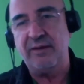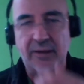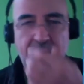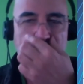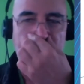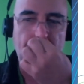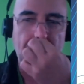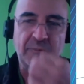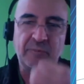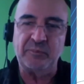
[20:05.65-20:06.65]
I think
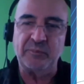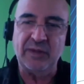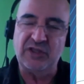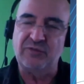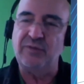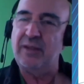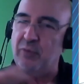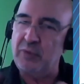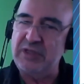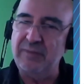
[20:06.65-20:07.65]
It's very
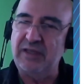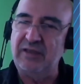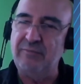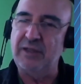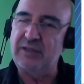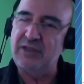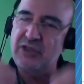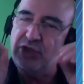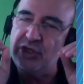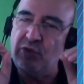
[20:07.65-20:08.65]
approximative, but it's
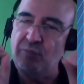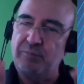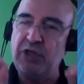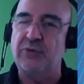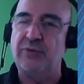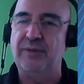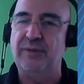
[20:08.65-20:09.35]
just a picture